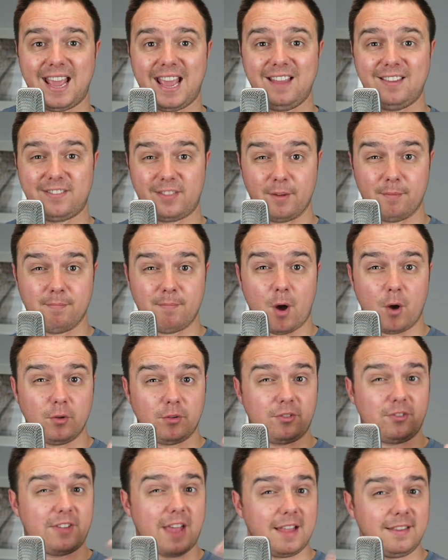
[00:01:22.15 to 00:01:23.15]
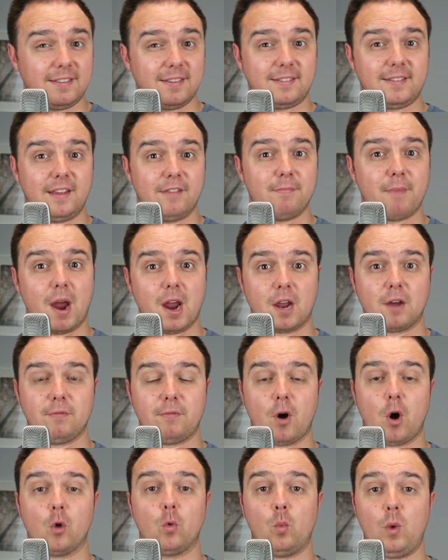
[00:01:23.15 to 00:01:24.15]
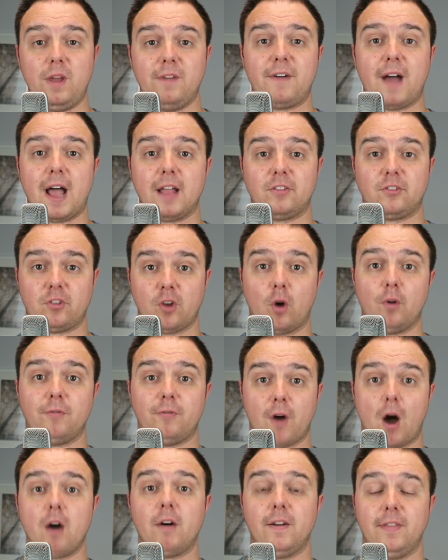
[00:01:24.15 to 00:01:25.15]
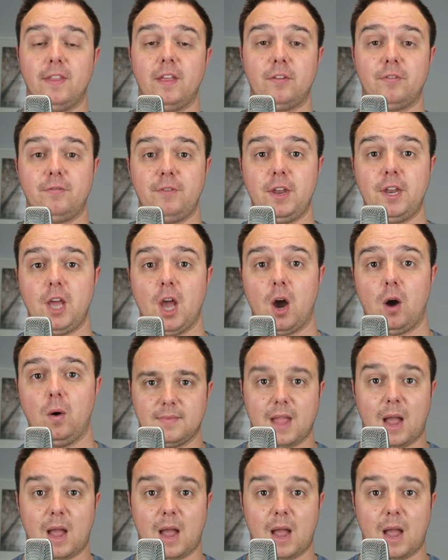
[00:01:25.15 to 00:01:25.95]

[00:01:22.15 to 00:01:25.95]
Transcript: is the most sensitive microphone we've had so far in this video.